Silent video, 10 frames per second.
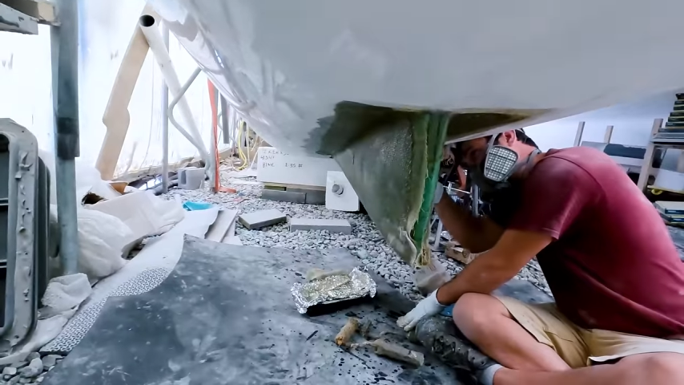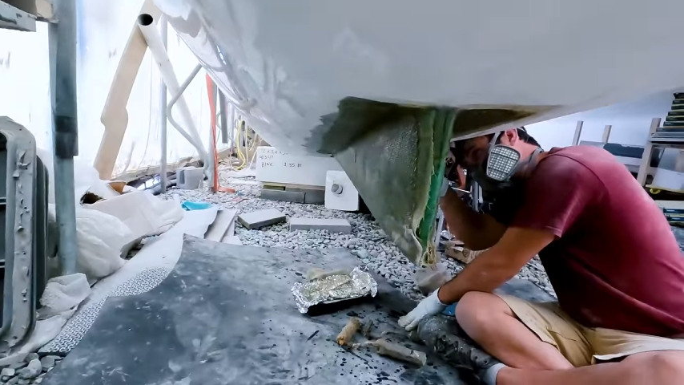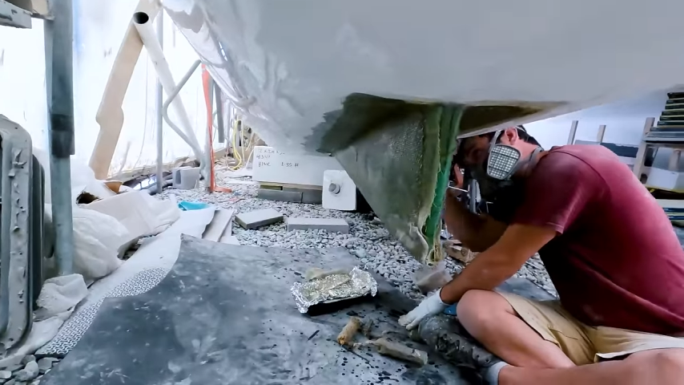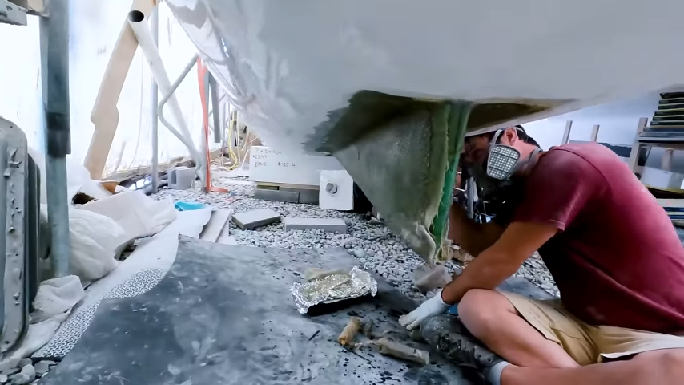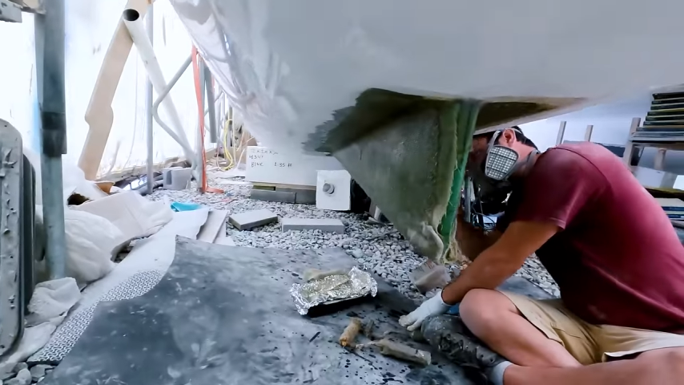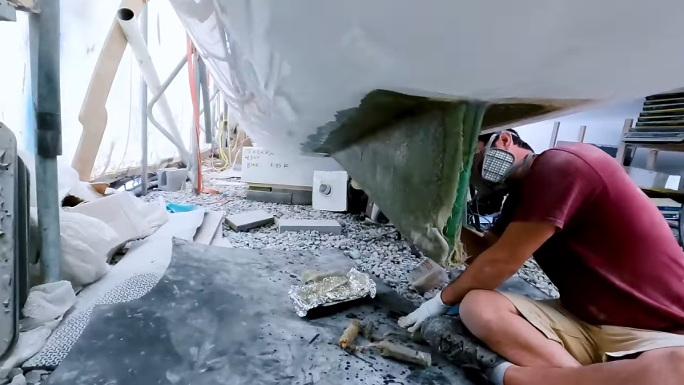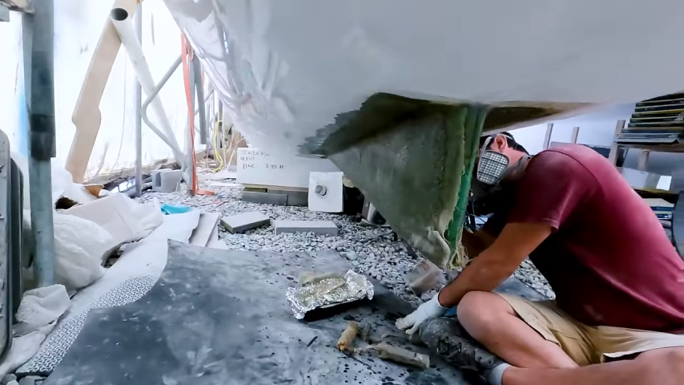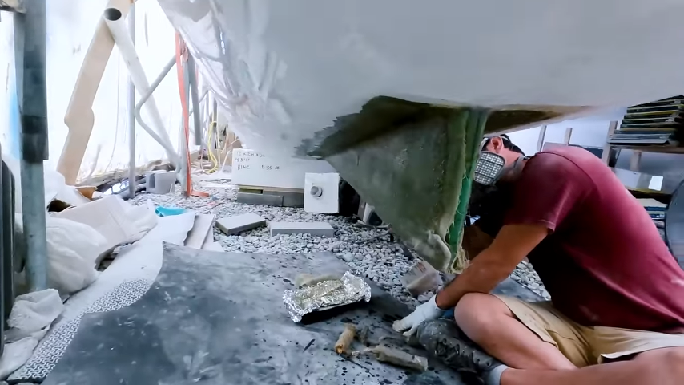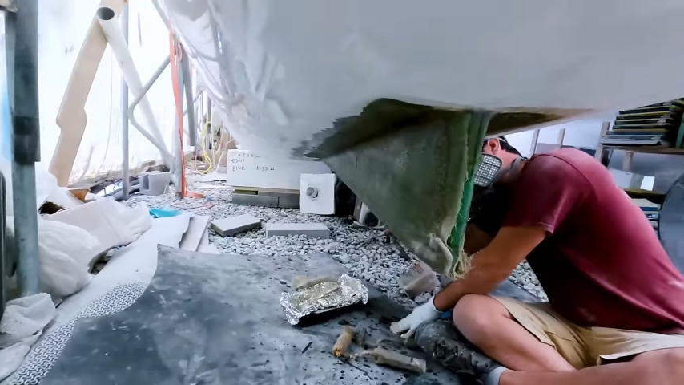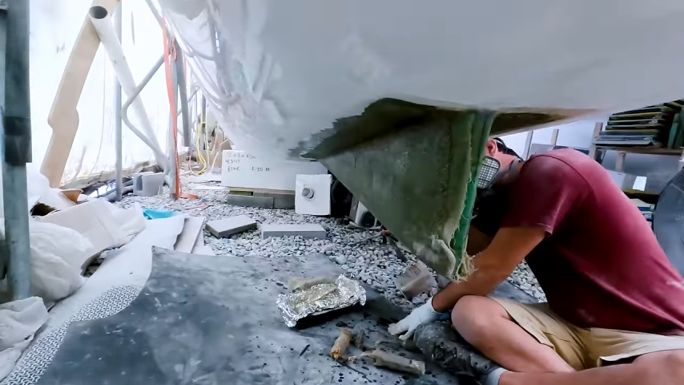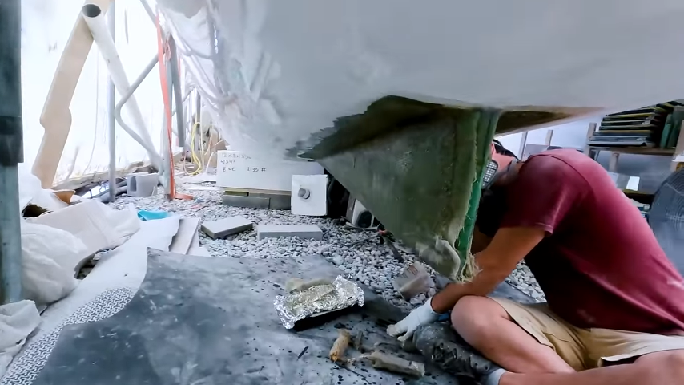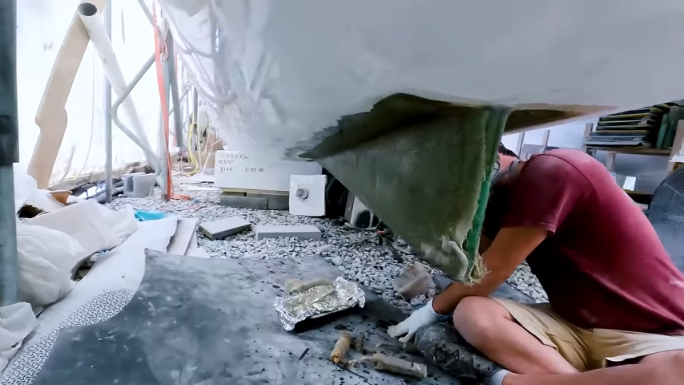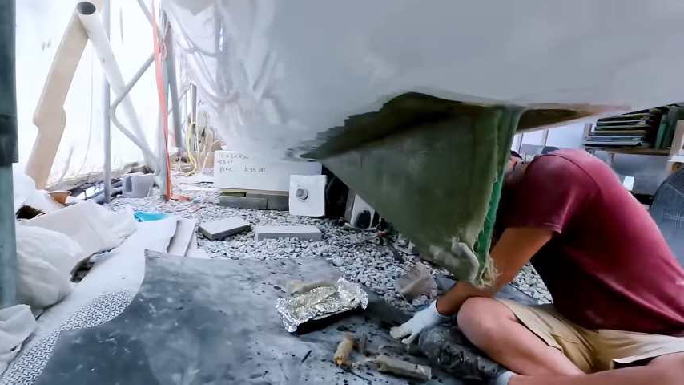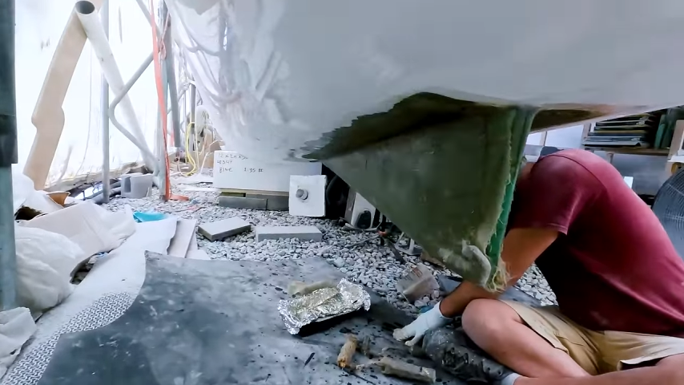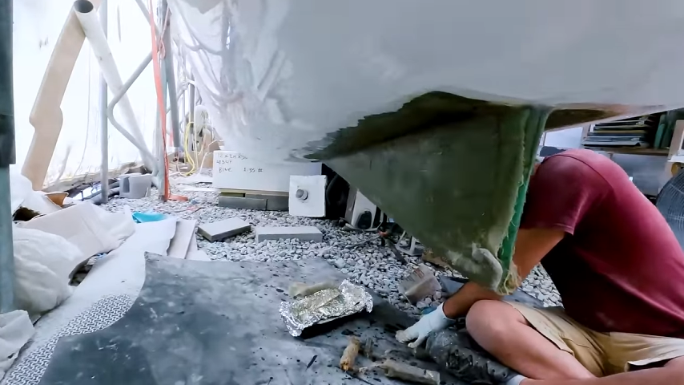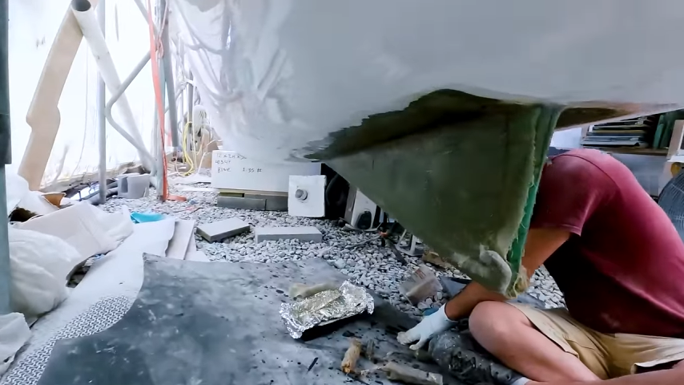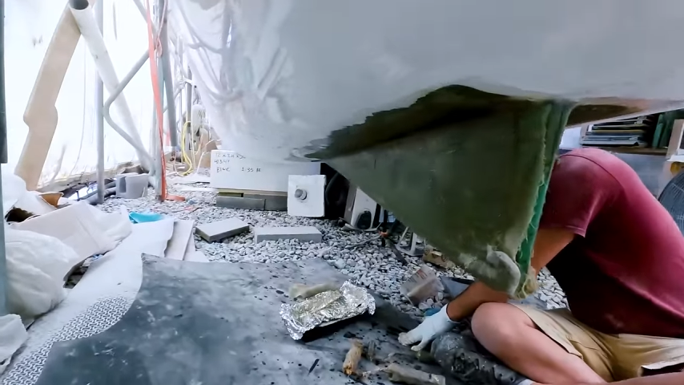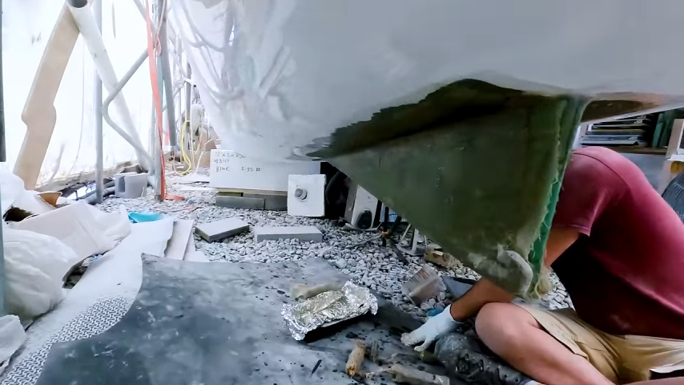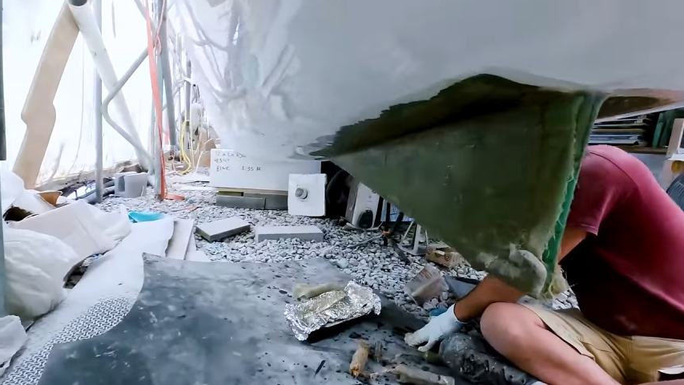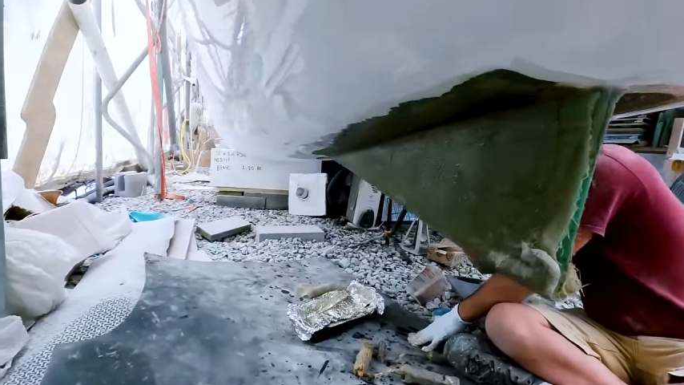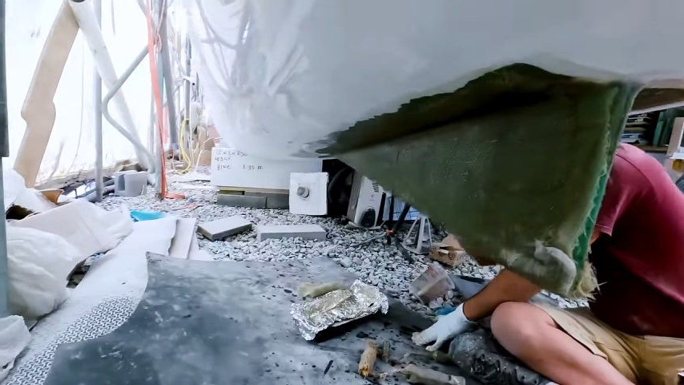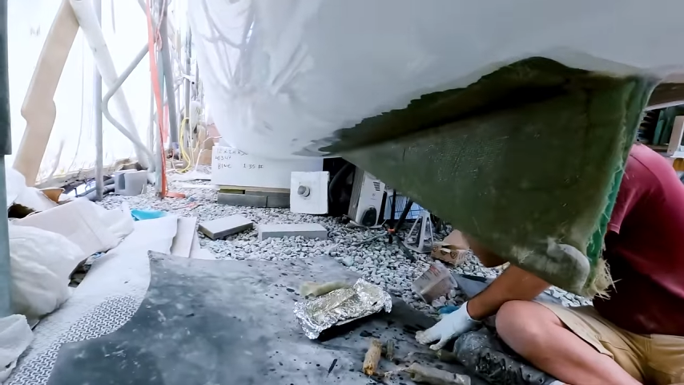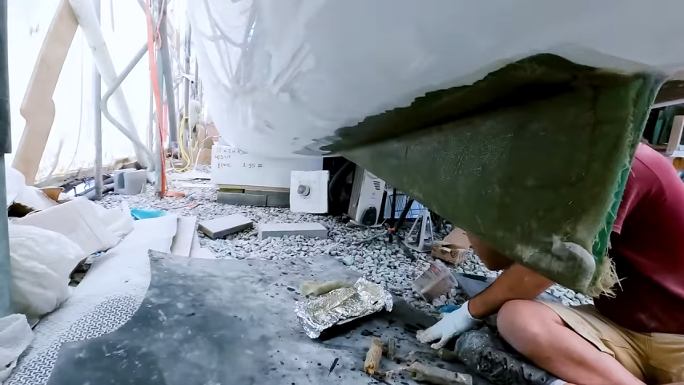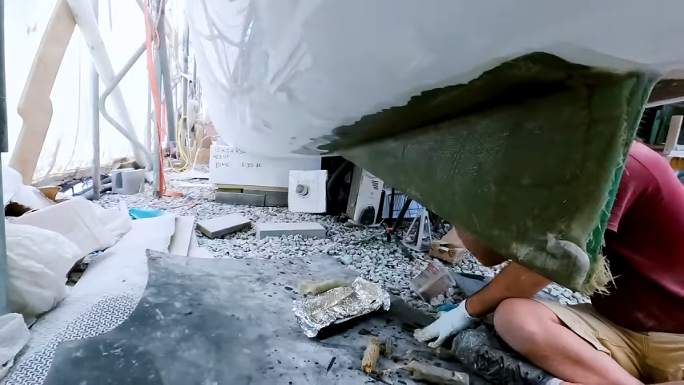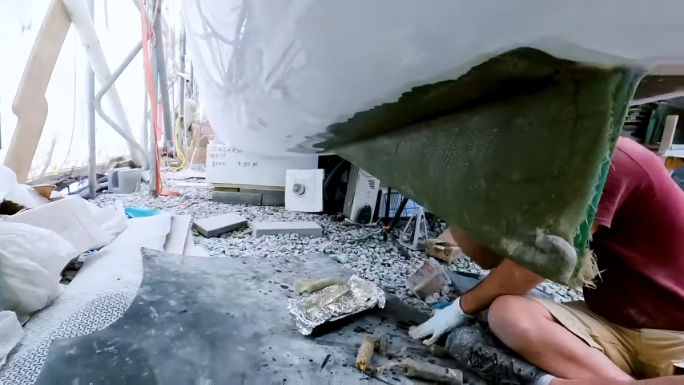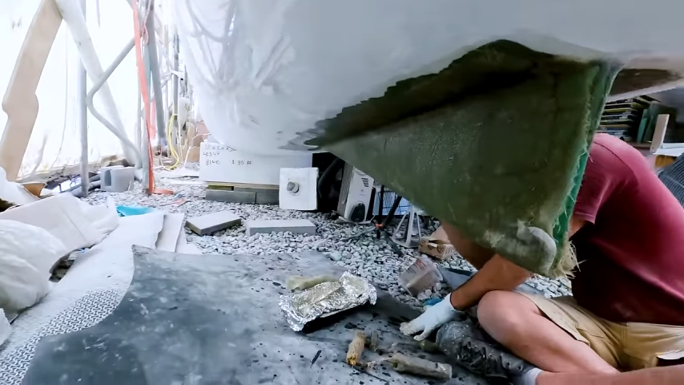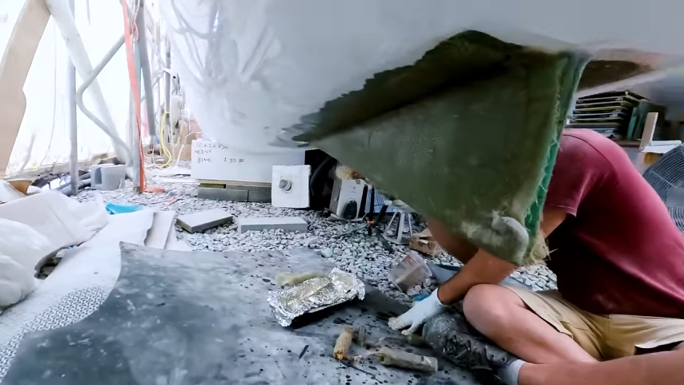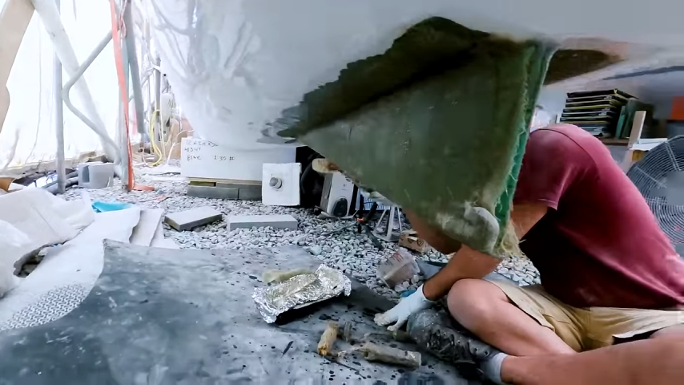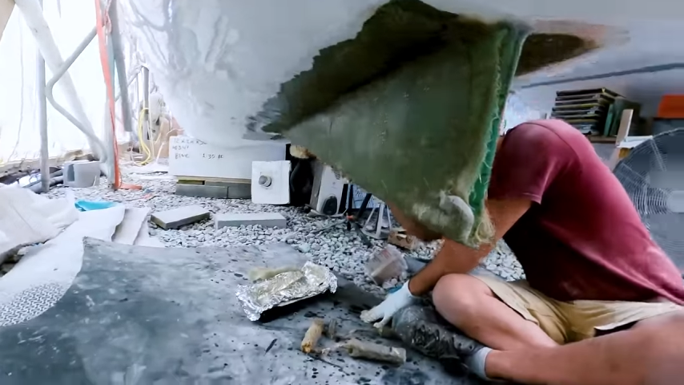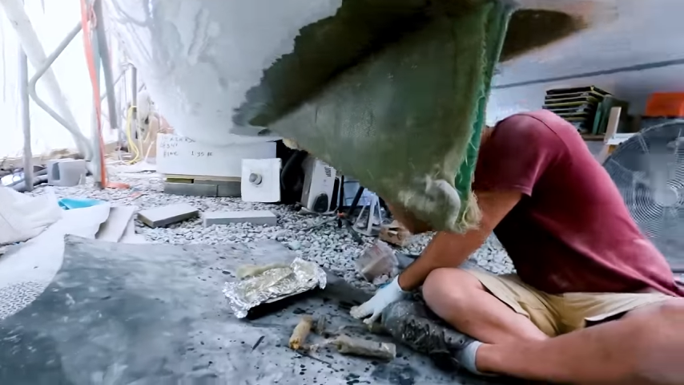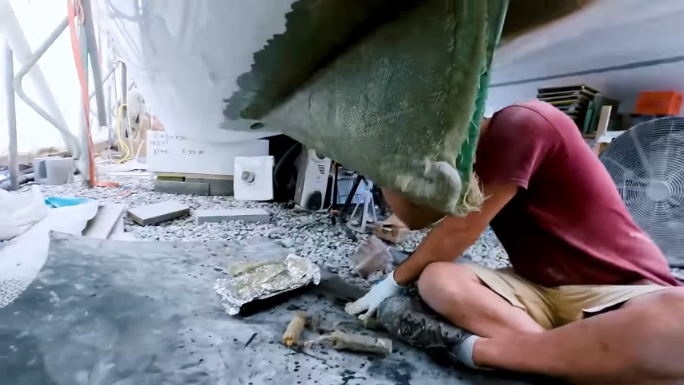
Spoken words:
[unreadable: no face in view]